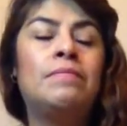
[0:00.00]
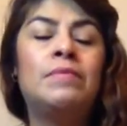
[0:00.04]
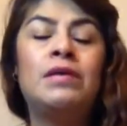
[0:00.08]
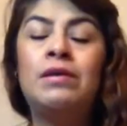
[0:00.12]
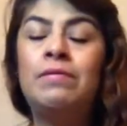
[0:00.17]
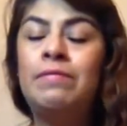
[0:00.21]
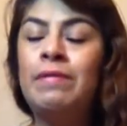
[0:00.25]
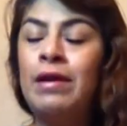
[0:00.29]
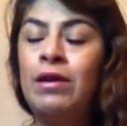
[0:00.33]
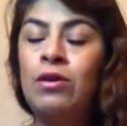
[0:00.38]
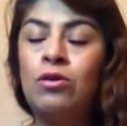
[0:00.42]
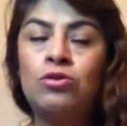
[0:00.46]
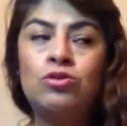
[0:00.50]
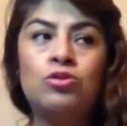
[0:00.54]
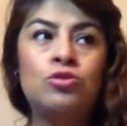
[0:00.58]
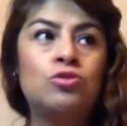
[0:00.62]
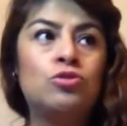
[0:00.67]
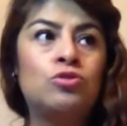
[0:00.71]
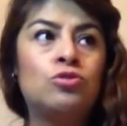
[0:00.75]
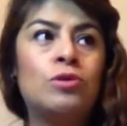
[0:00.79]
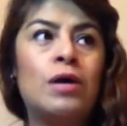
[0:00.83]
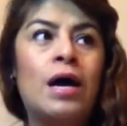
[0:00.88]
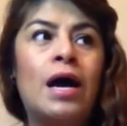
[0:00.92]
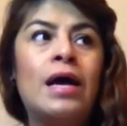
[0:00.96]
even though you
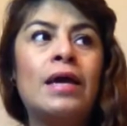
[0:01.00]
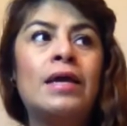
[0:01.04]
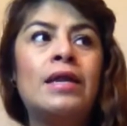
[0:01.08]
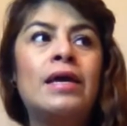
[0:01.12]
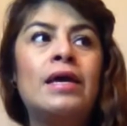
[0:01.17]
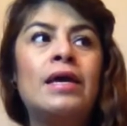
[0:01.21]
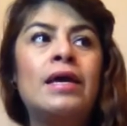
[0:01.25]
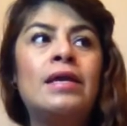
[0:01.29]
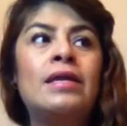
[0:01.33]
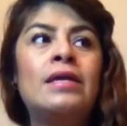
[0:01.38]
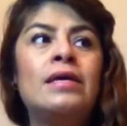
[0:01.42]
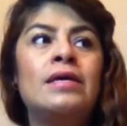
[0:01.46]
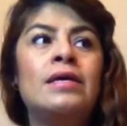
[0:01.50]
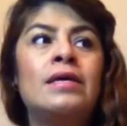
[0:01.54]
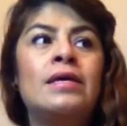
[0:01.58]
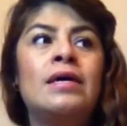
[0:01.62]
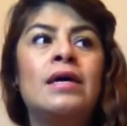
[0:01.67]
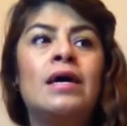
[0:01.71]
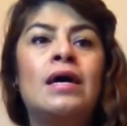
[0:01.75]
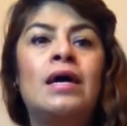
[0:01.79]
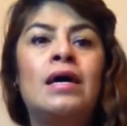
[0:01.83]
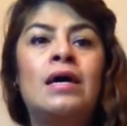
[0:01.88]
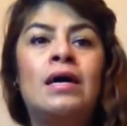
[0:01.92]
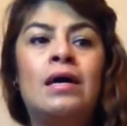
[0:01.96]
tried it.
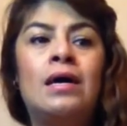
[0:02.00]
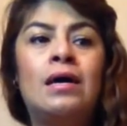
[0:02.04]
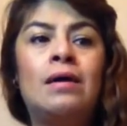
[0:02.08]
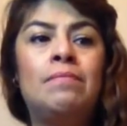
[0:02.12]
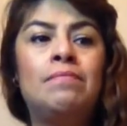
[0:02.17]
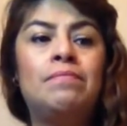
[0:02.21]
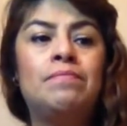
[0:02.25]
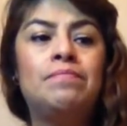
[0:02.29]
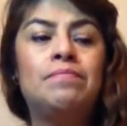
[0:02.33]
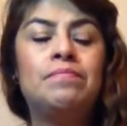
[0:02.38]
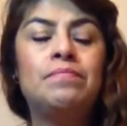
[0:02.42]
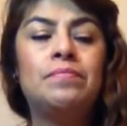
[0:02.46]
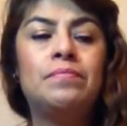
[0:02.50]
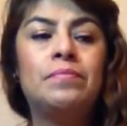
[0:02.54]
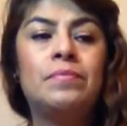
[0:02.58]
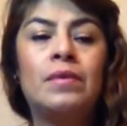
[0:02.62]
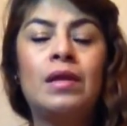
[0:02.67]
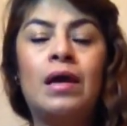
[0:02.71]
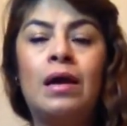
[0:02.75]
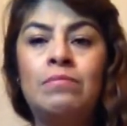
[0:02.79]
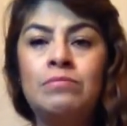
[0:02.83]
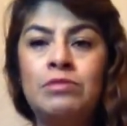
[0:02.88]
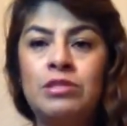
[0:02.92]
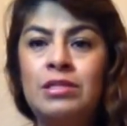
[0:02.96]

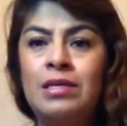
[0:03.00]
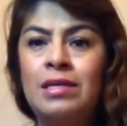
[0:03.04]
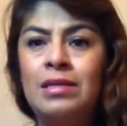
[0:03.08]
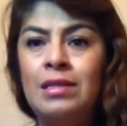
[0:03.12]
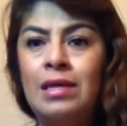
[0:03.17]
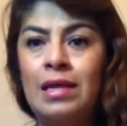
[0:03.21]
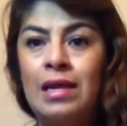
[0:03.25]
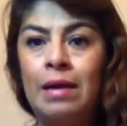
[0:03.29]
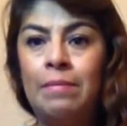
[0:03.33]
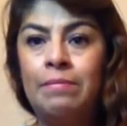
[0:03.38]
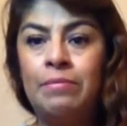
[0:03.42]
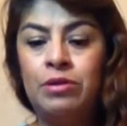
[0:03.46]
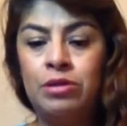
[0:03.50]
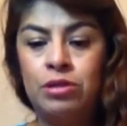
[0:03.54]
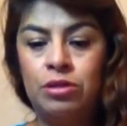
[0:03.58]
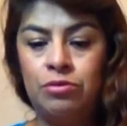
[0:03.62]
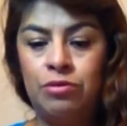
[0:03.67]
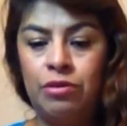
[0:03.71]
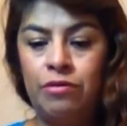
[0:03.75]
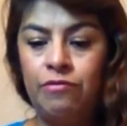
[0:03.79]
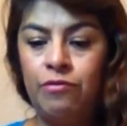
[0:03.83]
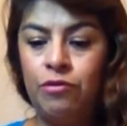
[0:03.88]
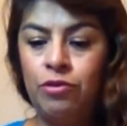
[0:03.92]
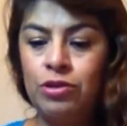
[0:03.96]
I'm seeing the number
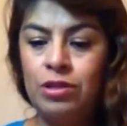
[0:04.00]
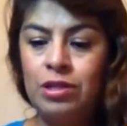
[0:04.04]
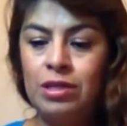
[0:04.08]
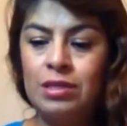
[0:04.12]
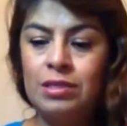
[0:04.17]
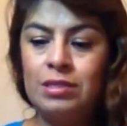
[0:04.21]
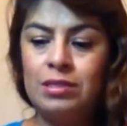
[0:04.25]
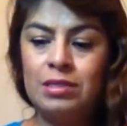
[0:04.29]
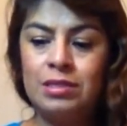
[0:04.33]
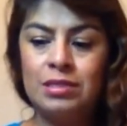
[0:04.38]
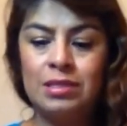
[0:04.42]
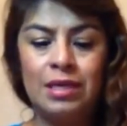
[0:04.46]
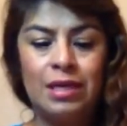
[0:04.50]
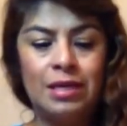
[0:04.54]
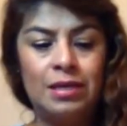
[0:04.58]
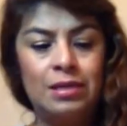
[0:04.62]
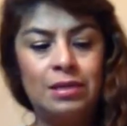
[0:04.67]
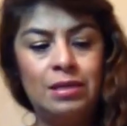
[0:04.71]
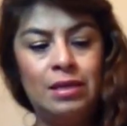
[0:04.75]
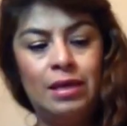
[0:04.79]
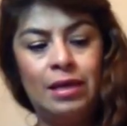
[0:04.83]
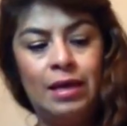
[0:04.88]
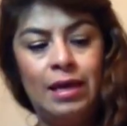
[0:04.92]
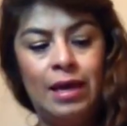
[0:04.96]
3 for this. This can
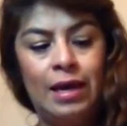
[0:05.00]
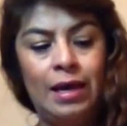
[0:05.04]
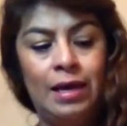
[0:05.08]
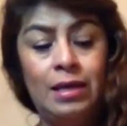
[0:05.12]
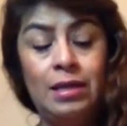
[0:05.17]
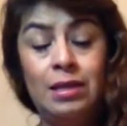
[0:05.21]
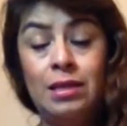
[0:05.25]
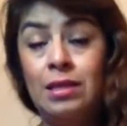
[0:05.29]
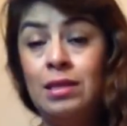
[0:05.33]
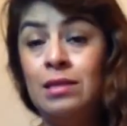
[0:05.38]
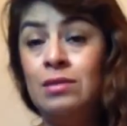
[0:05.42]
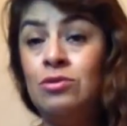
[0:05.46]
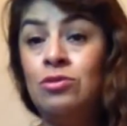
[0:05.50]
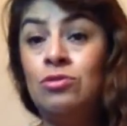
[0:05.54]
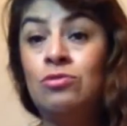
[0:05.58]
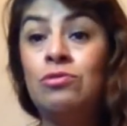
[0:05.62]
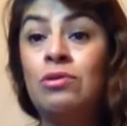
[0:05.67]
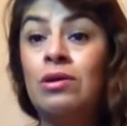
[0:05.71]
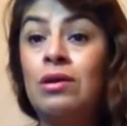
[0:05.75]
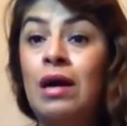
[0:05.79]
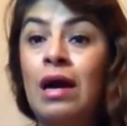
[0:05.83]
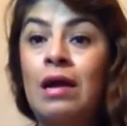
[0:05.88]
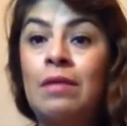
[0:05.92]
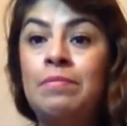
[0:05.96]
indicate
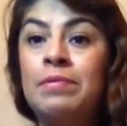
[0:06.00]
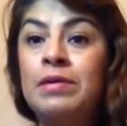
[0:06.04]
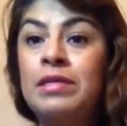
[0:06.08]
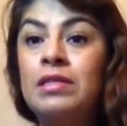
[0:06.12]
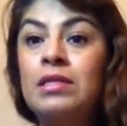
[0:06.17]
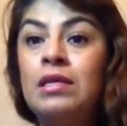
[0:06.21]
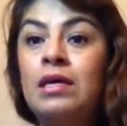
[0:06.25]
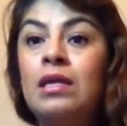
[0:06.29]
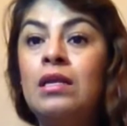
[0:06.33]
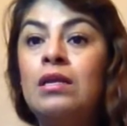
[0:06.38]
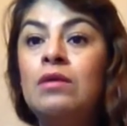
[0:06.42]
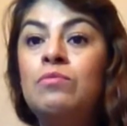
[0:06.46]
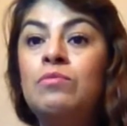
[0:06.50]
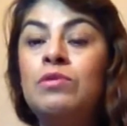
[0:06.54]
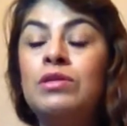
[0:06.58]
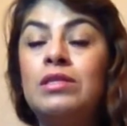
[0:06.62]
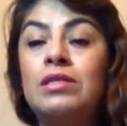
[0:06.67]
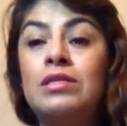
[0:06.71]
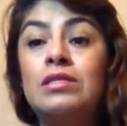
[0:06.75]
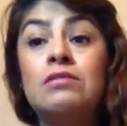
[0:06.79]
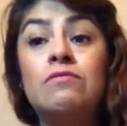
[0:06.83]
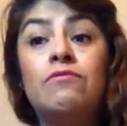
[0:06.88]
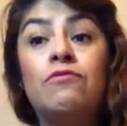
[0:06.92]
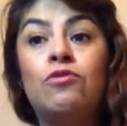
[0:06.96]
you had been dealing
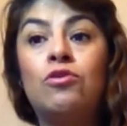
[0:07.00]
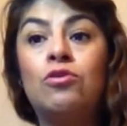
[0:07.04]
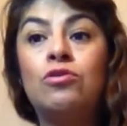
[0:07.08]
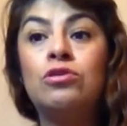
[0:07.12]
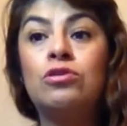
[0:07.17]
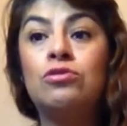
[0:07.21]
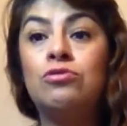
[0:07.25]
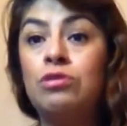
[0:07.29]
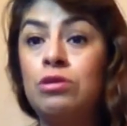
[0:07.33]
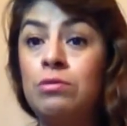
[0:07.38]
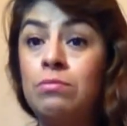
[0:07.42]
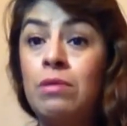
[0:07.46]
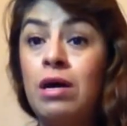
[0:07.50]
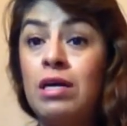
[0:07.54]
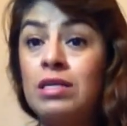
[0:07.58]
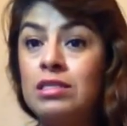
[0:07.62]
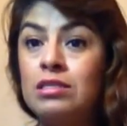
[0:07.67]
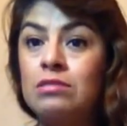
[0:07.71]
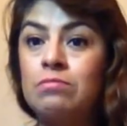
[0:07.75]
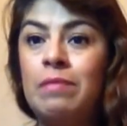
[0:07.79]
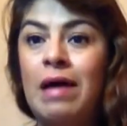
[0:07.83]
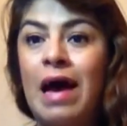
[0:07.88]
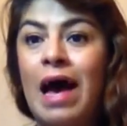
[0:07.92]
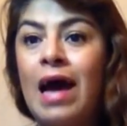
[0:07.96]
with this for 3
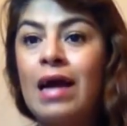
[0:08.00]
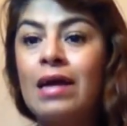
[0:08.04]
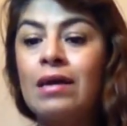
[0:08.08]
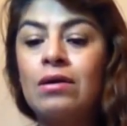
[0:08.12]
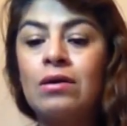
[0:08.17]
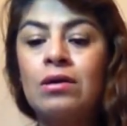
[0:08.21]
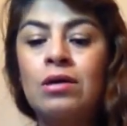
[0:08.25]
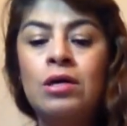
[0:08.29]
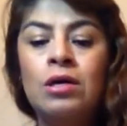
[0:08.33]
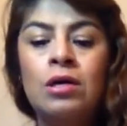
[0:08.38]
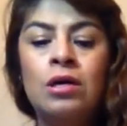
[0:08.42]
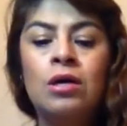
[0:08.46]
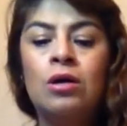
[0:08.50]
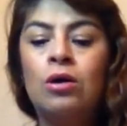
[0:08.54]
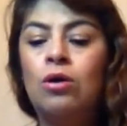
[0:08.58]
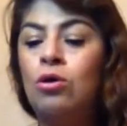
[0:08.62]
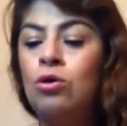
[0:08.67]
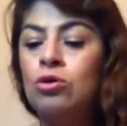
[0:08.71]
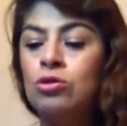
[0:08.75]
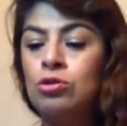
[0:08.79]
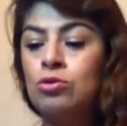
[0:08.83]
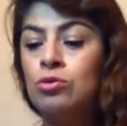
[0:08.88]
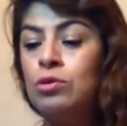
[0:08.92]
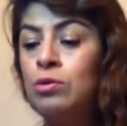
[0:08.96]
months back,
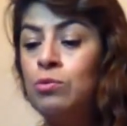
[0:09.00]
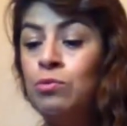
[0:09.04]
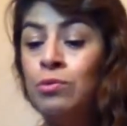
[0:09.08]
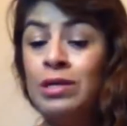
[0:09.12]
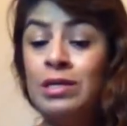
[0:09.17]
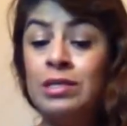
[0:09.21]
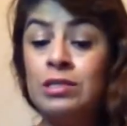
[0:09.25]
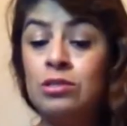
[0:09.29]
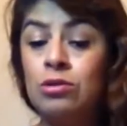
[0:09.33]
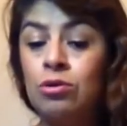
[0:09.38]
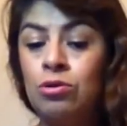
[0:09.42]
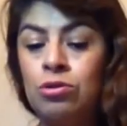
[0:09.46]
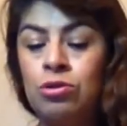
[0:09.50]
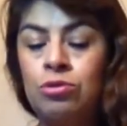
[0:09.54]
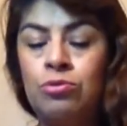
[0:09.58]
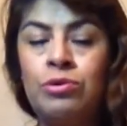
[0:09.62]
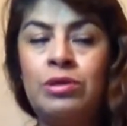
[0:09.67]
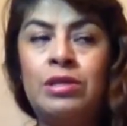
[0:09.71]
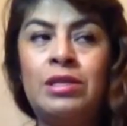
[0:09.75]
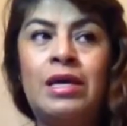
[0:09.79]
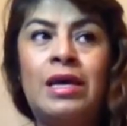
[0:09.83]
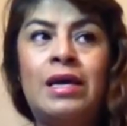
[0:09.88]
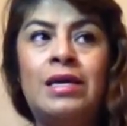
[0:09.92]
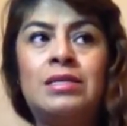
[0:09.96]
or 3 weeks, or
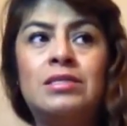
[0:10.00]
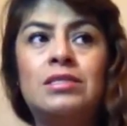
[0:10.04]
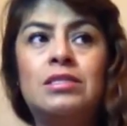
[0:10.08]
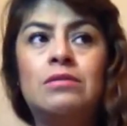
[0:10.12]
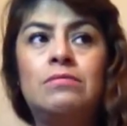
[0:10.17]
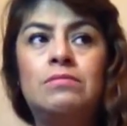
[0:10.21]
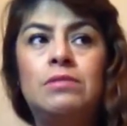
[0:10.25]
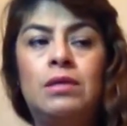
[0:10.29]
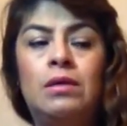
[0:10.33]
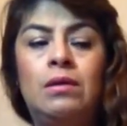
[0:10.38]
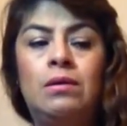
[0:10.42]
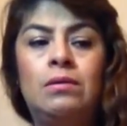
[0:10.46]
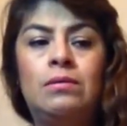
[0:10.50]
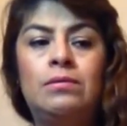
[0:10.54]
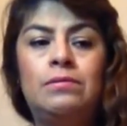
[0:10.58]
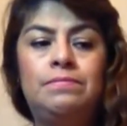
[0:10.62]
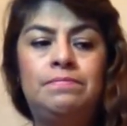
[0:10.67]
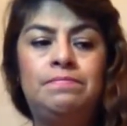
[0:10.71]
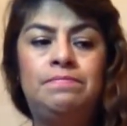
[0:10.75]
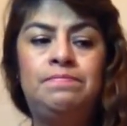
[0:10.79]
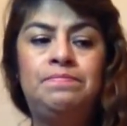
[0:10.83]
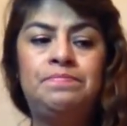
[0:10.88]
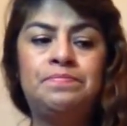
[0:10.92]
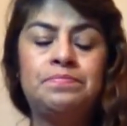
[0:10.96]
3 days.
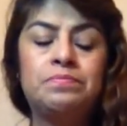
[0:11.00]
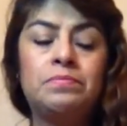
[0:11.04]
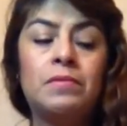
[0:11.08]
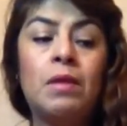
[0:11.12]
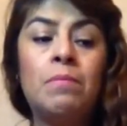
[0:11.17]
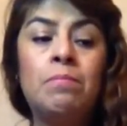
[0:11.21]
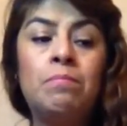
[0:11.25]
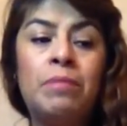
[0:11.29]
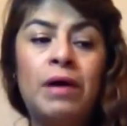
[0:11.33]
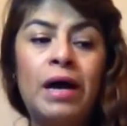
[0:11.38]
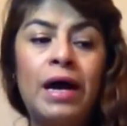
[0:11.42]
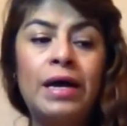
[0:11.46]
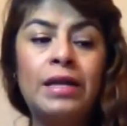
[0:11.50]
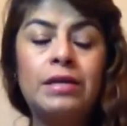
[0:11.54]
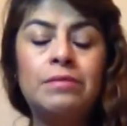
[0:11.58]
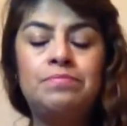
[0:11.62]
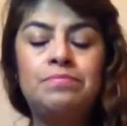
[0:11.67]
But